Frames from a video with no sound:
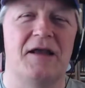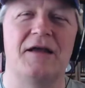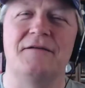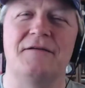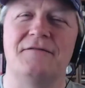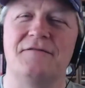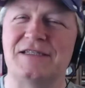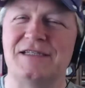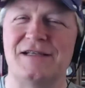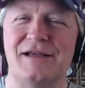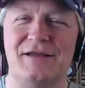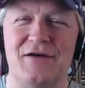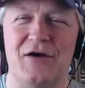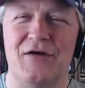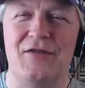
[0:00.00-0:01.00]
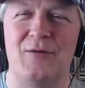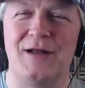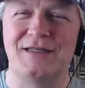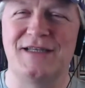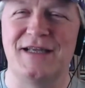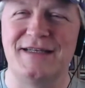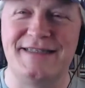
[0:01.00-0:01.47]
conversely, though, the
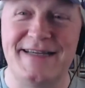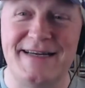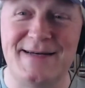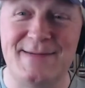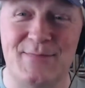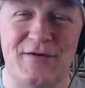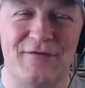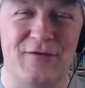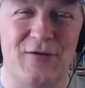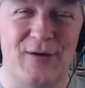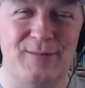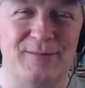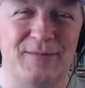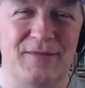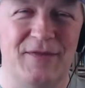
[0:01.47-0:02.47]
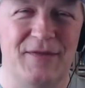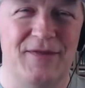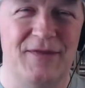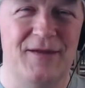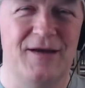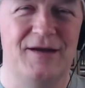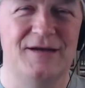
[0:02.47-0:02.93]
ones that didn't perform
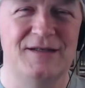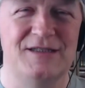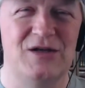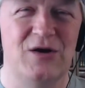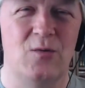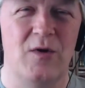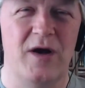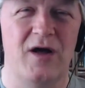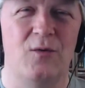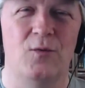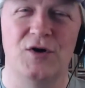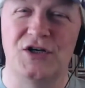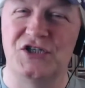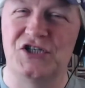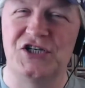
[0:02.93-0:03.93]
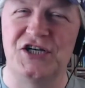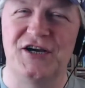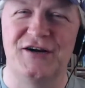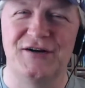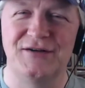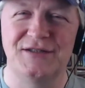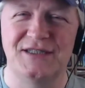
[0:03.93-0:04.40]
uh, so well were
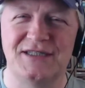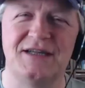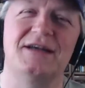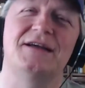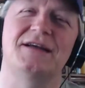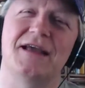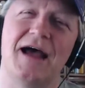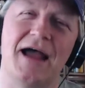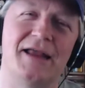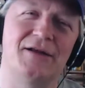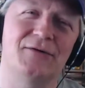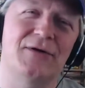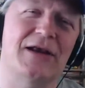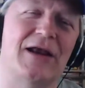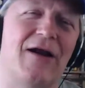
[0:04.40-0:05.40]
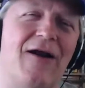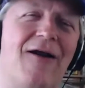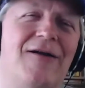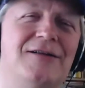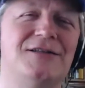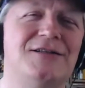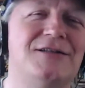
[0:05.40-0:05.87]
Cheers, Kind
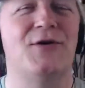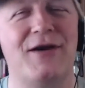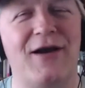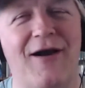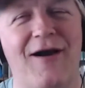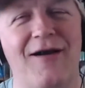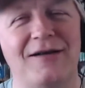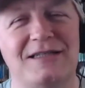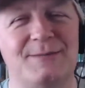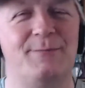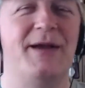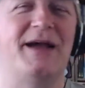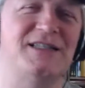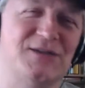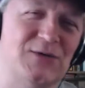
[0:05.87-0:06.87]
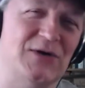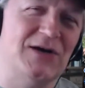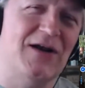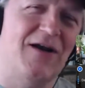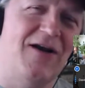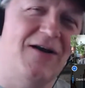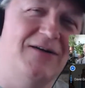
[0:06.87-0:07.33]
Regards, Regards, Best
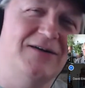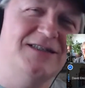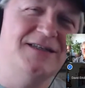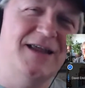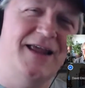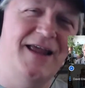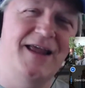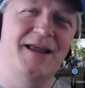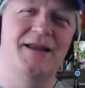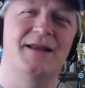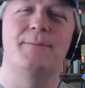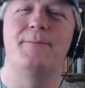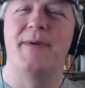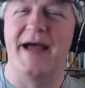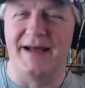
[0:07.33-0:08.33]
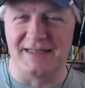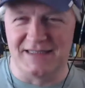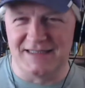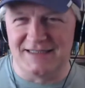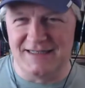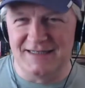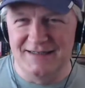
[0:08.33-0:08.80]
Regards, and
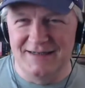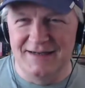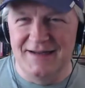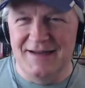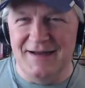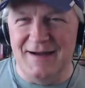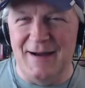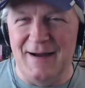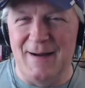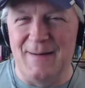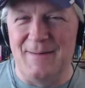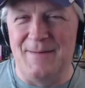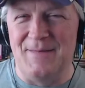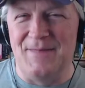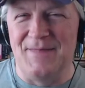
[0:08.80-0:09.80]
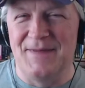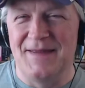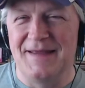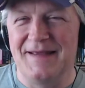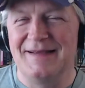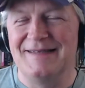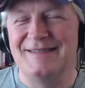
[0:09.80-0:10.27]
Best. Um,
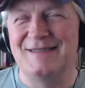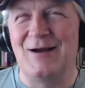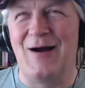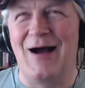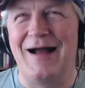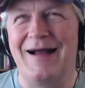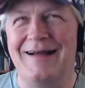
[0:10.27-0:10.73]
Those are so, uh,